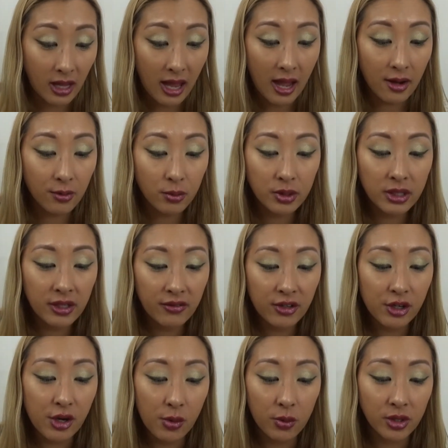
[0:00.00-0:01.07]
I wouldn't even
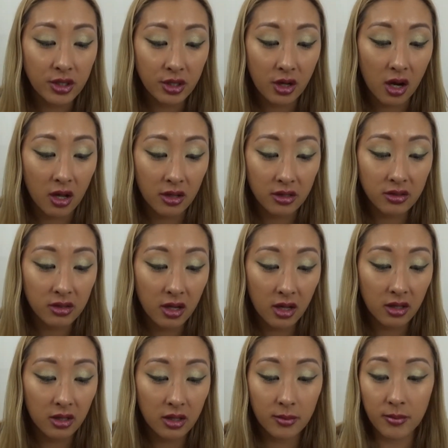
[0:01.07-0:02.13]
know what to call this
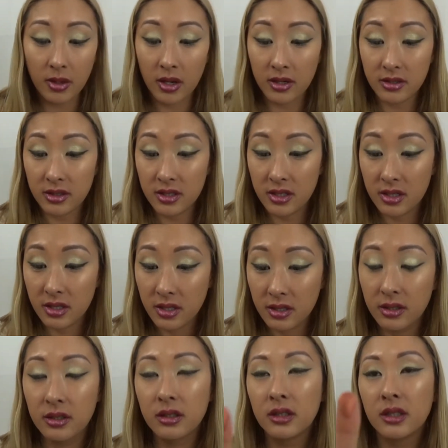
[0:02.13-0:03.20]
color, but
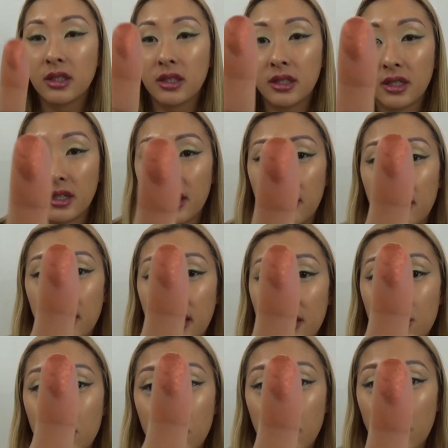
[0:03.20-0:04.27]

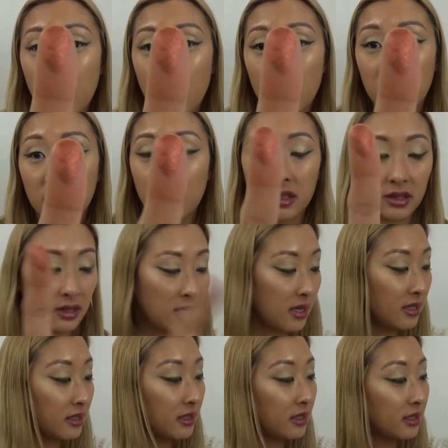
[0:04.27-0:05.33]
that's what the color looks
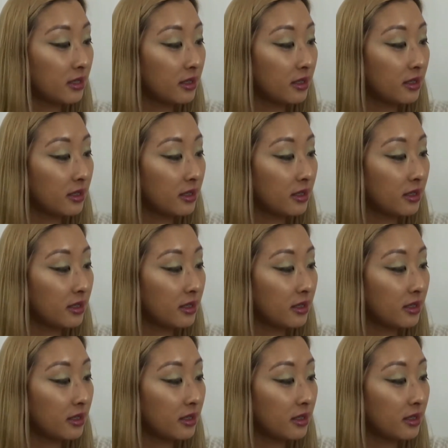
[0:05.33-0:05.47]
like.